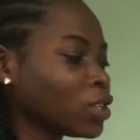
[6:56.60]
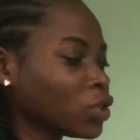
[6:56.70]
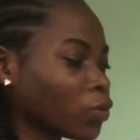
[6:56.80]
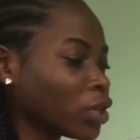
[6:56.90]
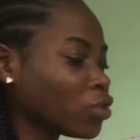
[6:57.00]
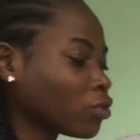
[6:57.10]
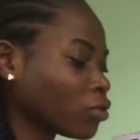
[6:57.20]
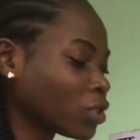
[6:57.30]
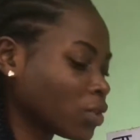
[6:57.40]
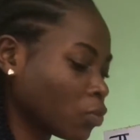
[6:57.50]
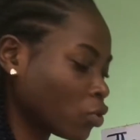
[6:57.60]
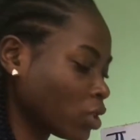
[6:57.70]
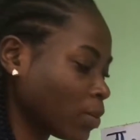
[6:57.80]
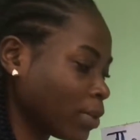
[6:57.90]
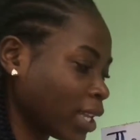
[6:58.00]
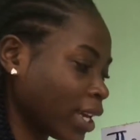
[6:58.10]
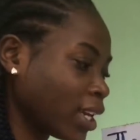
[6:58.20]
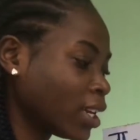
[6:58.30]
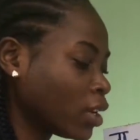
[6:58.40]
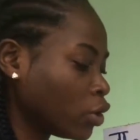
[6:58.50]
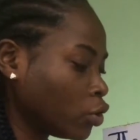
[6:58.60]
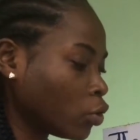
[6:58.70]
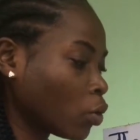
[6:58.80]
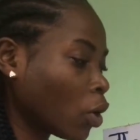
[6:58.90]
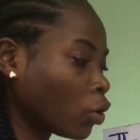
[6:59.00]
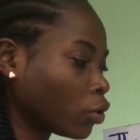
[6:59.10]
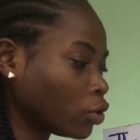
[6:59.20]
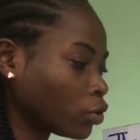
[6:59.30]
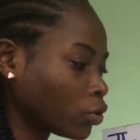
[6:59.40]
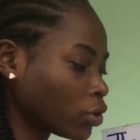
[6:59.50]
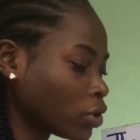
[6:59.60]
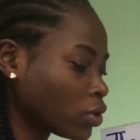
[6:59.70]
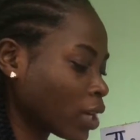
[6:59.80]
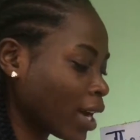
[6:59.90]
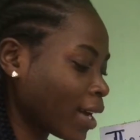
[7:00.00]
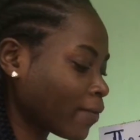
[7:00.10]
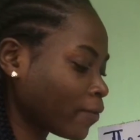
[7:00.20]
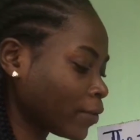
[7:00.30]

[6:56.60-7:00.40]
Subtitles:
So when you cross multiply, you're going to have